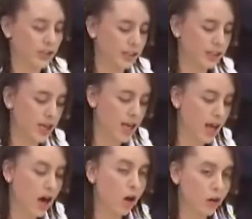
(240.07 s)
to exist
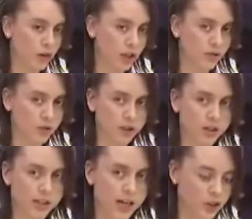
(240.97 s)
all across
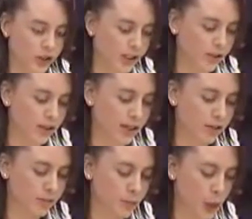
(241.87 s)
Florida, not just here and
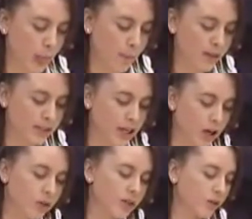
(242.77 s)
there. It's
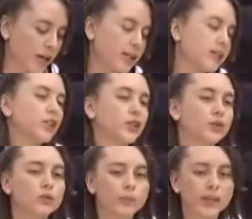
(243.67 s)
not only the right thing to
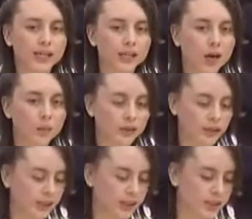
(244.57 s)
do, but
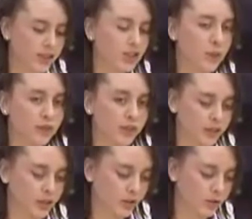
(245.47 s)
economically it's the smart
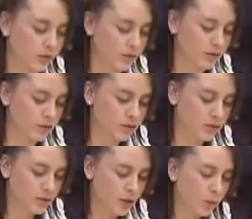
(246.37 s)
thing to do.
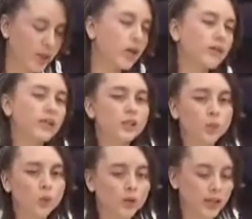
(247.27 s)
We know that
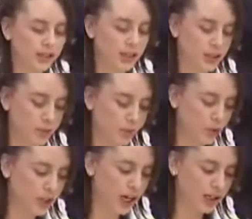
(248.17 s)
support exists on
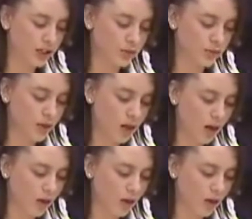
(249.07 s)
both sides